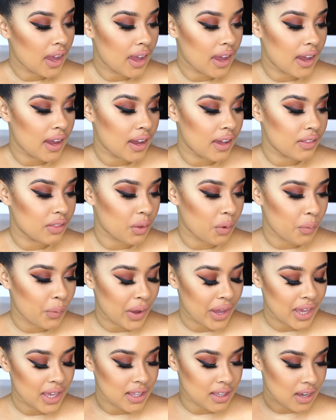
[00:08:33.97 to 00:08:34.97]
and the
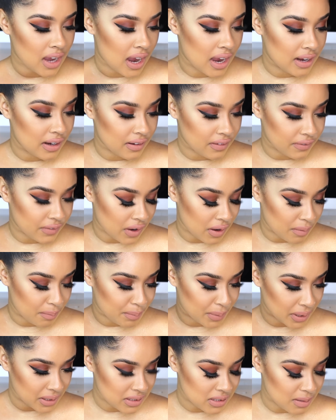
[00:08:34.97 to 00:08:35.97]
way it kind of um,
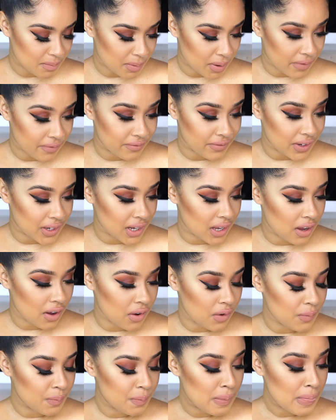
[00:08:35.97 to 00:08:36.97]
picks up on
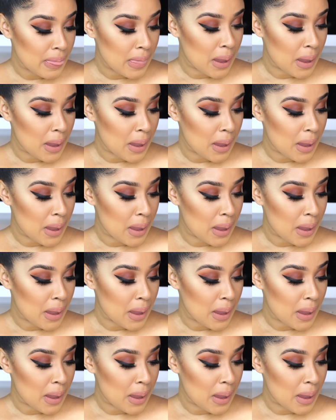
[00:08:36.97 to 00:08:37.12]
video.